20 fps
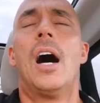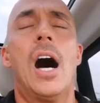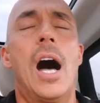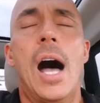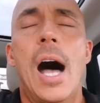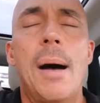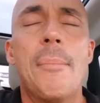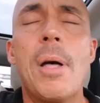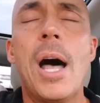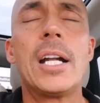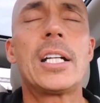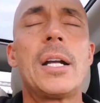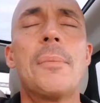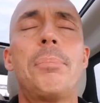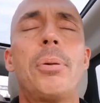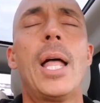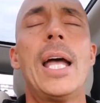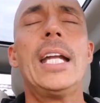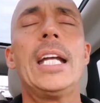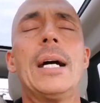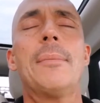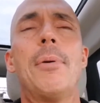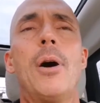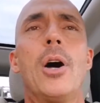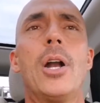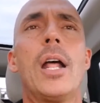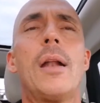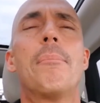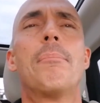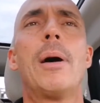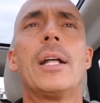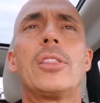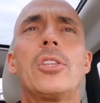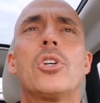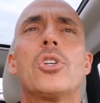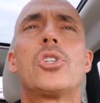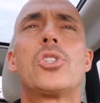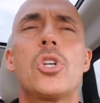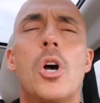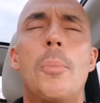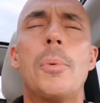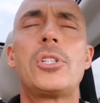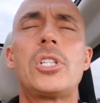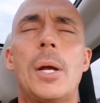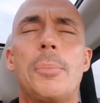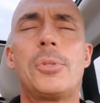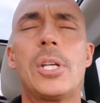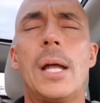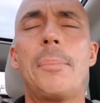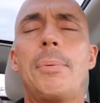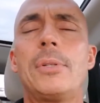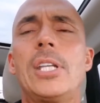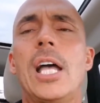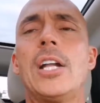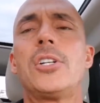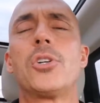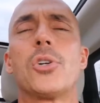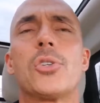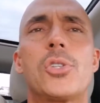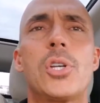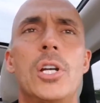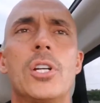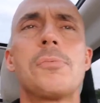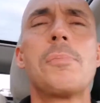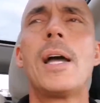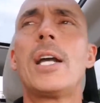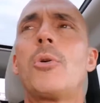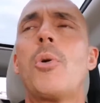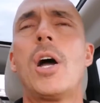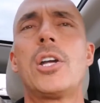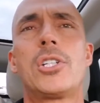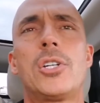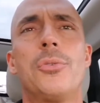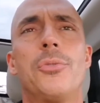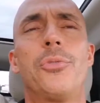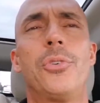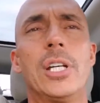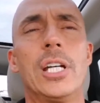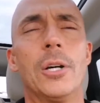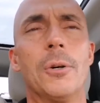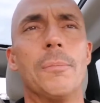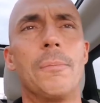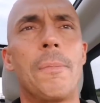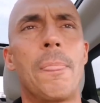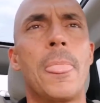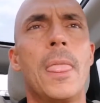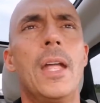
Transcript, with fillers: I'm not complaining about it, but there's so much upside potential. So here's my question for you.